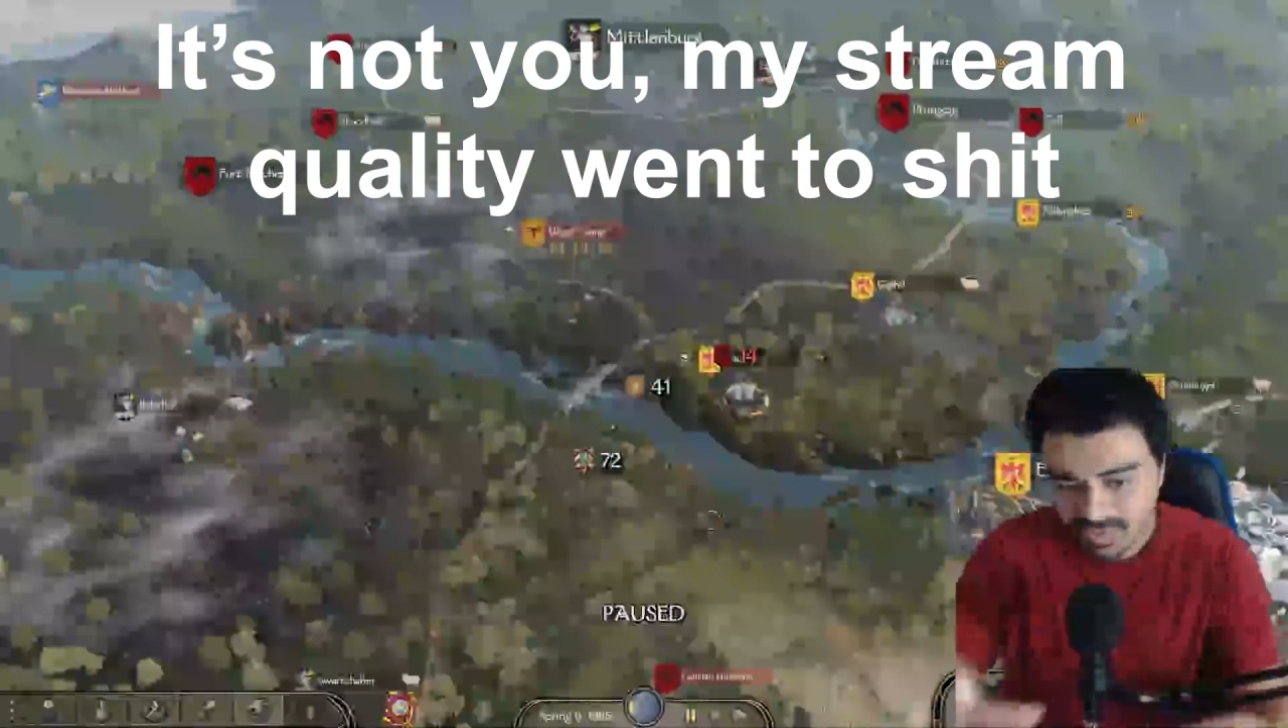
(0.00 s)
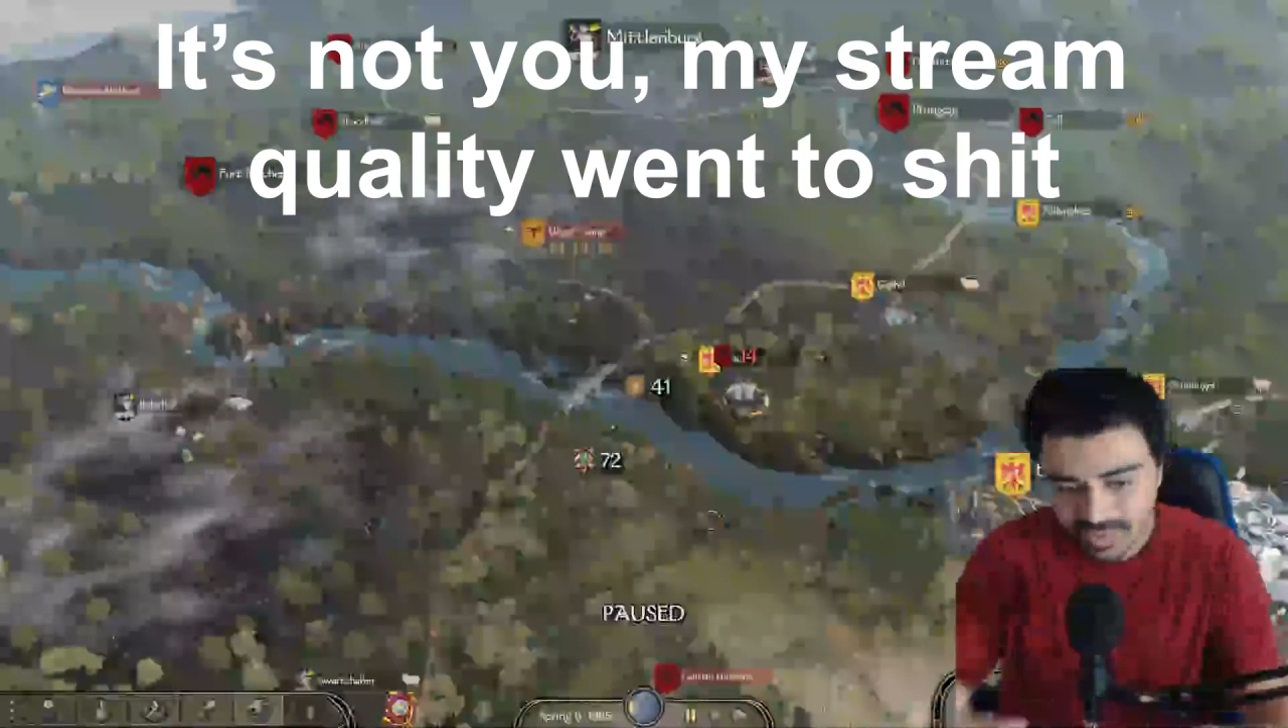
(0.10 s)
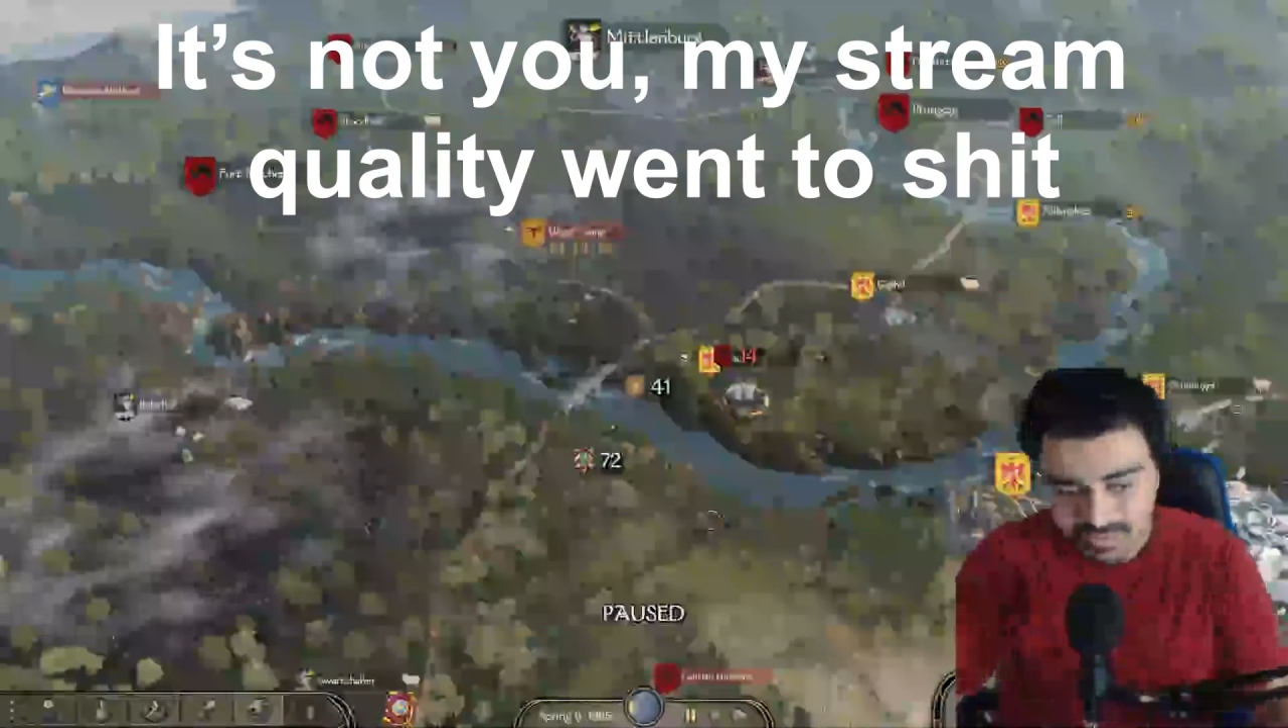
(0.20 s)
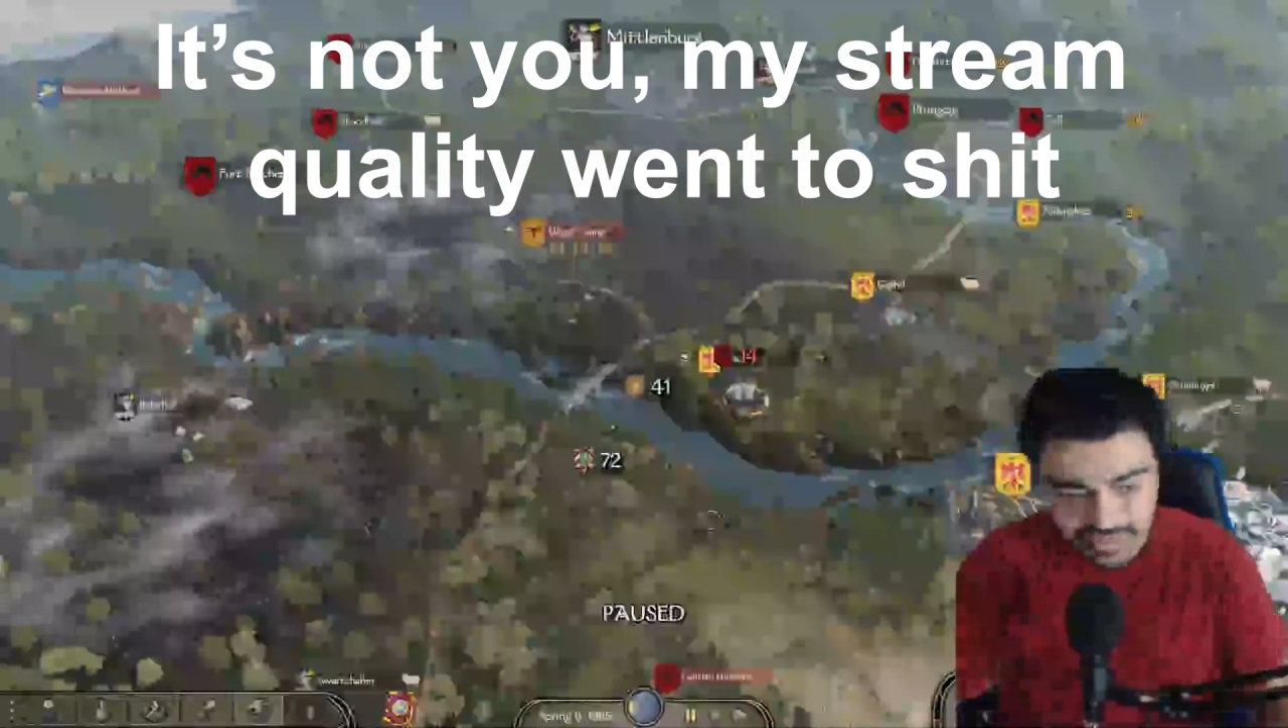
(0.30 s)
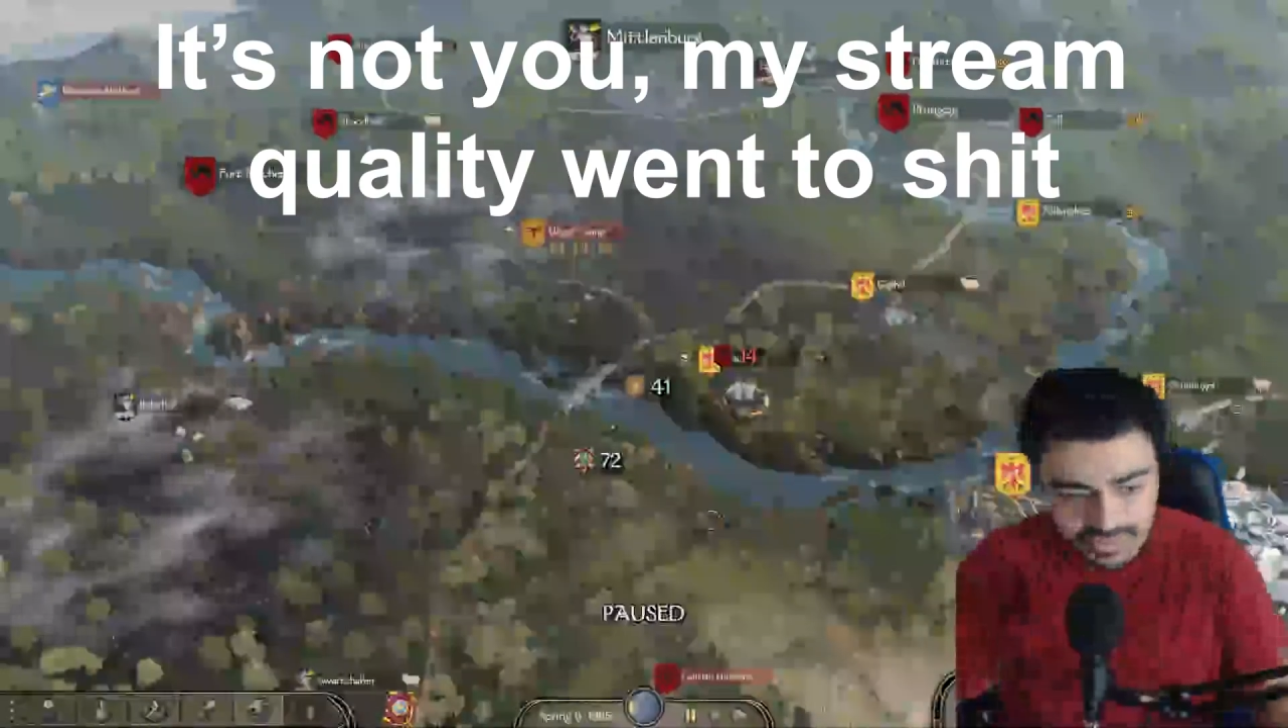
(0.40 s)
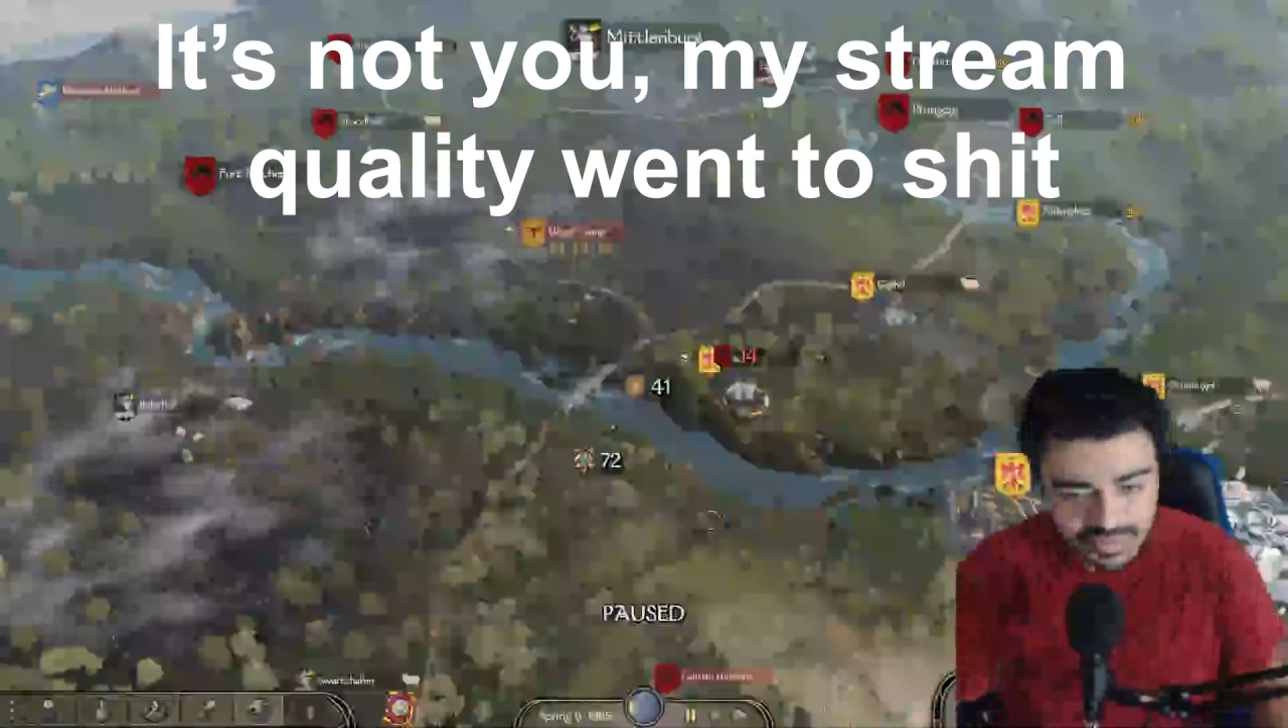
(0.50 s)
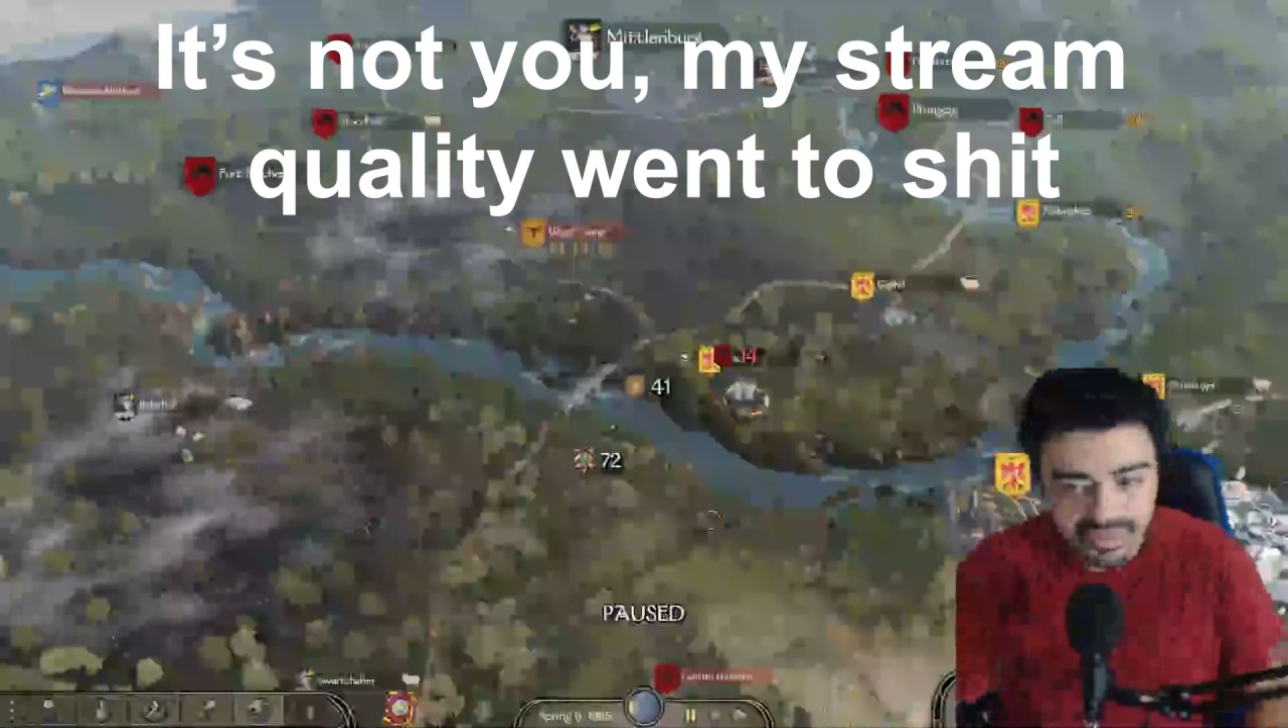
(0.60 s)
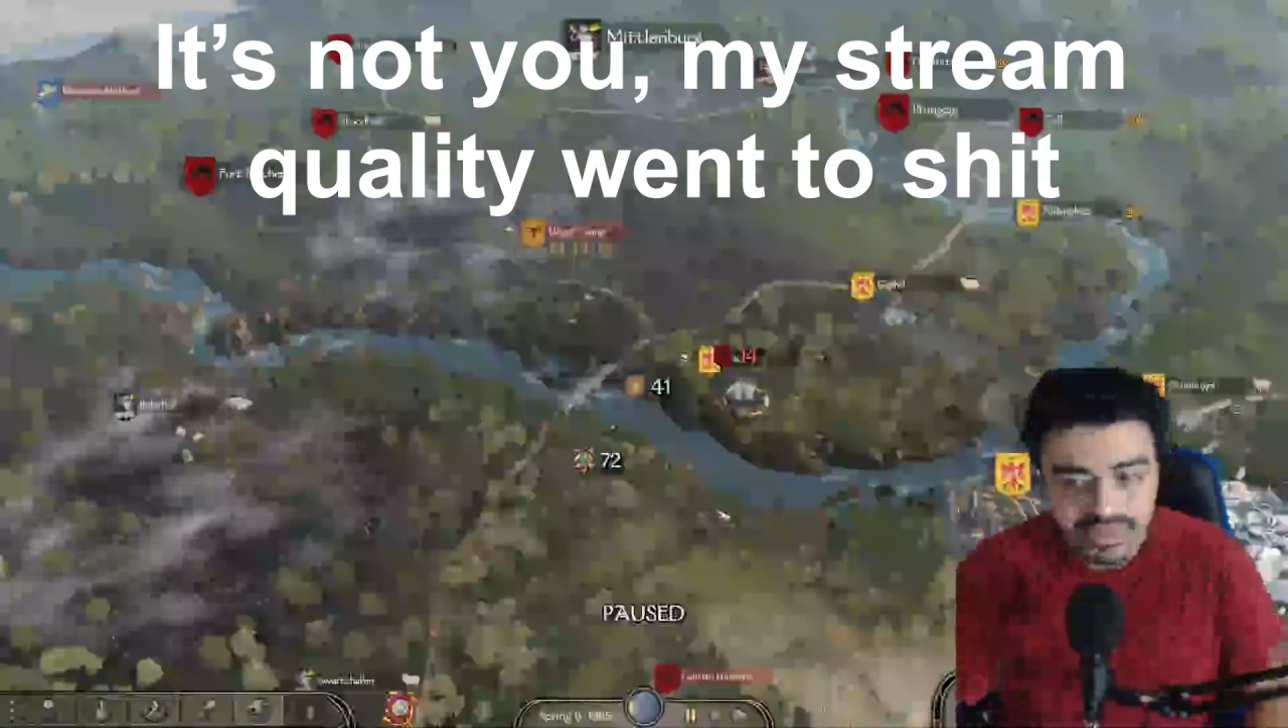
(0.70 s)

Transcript: or whatever.